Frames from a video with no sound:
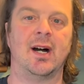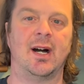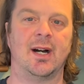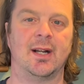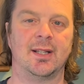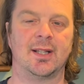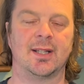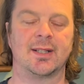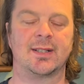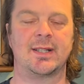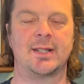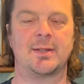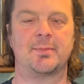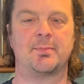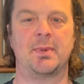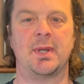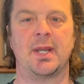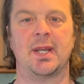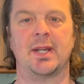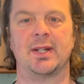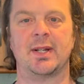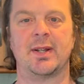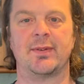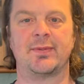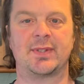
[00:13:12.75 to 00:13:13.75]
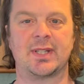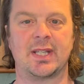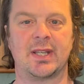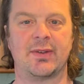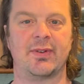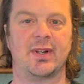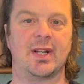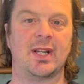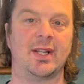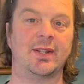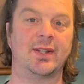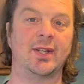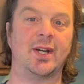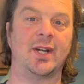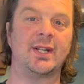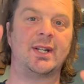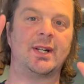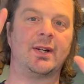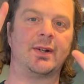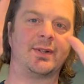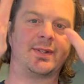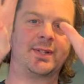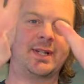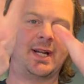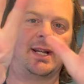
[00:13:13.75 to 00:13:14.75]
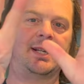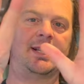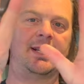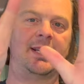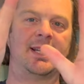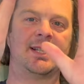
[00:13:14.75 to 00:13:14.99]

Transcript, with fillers: I like this beer enough to give it a 9 out of 10.